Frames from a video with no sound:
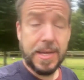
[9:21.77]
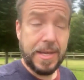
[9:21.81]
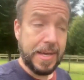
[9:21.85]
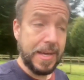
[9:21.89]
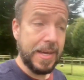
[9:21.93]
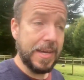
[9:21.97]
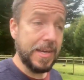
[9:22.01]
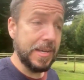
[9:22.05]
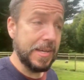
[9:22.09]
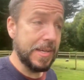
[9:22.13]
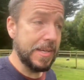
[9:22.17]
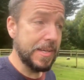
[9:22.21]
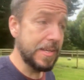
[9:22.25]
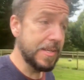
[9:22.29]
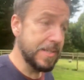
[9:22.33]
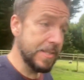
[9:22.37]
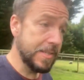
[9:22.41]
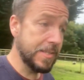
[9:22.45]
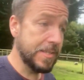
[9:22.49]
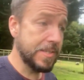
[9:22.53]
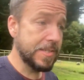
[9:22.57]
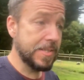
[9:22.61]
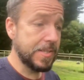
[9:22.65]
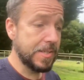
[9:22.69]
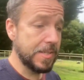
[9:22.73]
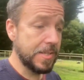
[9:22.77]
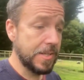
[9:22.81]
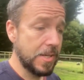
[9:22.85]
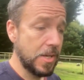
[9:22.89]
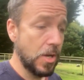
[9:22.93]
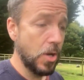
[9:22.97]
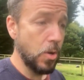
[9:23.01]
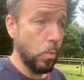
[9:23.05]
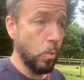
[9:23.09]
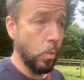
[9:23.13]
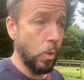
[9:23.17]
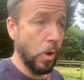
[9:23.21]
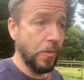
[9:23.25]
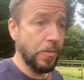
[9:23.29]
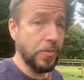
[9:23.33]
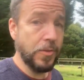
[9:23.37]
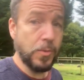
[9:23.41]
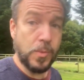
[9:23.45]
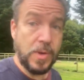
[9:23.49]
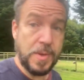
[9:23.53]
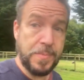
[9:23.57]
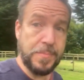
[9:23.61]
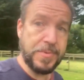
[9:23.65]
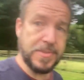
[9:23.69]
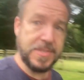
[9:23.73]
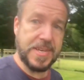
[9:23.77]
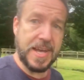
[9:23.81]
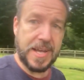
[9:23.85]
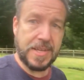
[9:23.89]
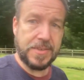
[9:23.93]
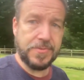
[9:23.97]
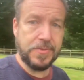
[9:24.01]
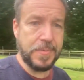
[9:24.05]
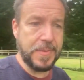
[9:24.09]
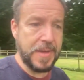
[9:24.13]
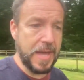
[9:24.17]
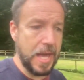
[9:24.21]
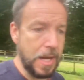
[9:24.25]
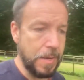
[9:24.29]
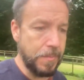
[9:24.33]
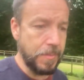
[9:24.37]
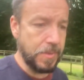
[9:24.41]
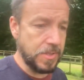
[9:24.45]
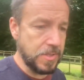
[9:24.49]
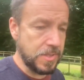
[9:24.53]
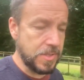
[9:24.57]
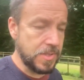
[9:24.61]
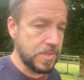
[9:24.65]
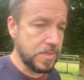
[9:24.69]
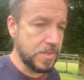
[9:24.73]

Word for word: is one that we protect from the elements.